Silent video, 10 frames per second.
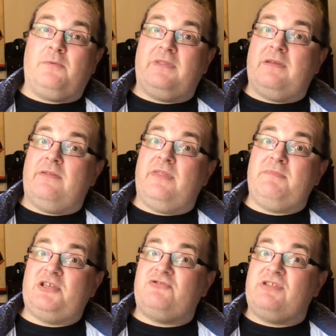with the
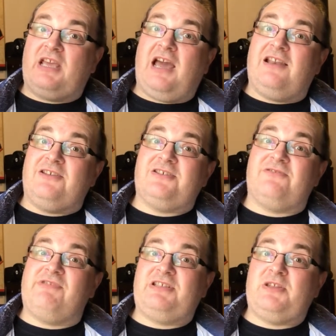mixture of the colours,
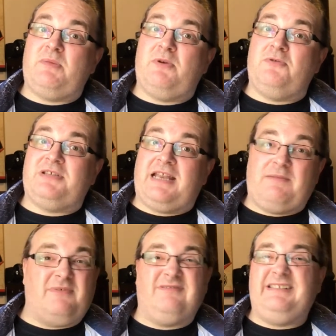the reds and the blues and that.
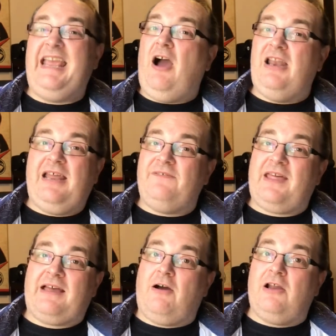But yeah, I love
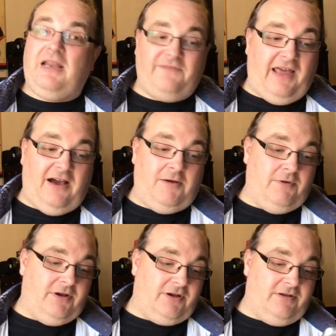that. I love that
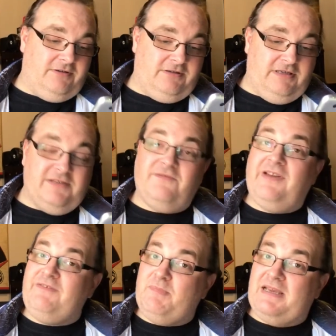artwork.
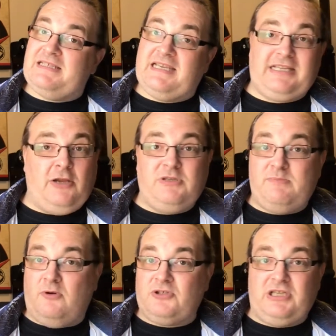Very basic, no
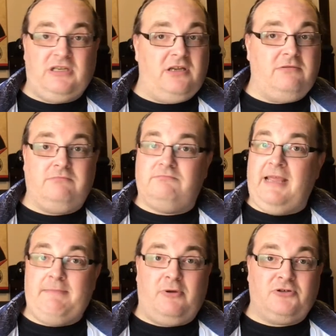debossing, no
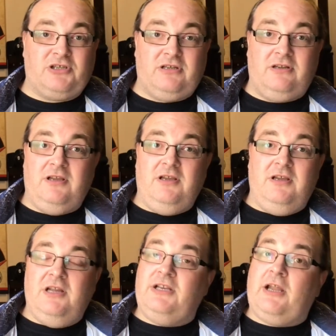embossing,
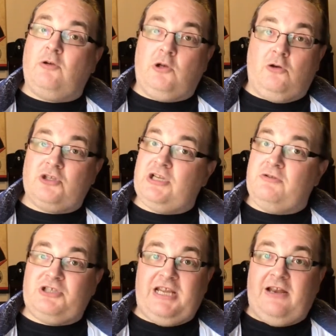no gloss, no
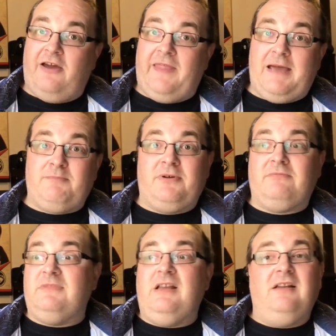shit like that, but
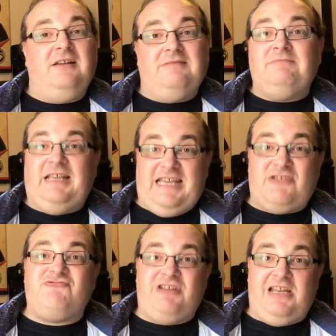
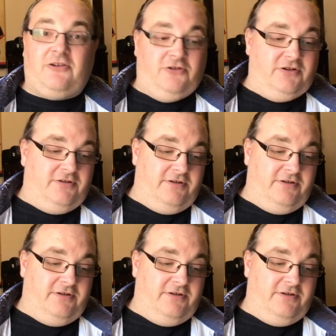it's really good.